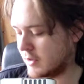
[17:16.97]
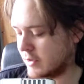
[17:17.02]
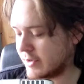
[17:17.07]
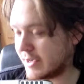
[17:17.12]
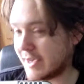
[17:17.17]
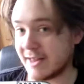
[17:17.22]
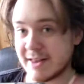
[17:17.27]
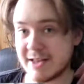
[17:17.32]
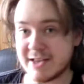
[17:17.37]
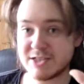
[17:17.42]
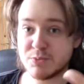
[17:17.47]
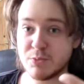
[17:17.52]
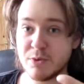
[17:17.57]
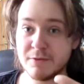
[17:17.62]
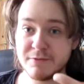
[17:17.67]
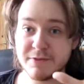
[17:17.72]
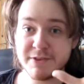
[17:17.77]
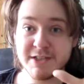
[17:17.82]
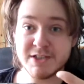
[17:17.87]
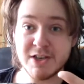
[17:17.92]
Okay, last
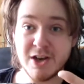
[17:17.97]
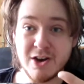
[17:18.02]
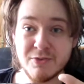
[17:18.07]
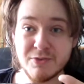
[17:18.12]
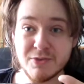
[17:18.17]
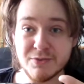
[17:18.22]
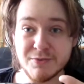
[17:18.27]
one for this half of the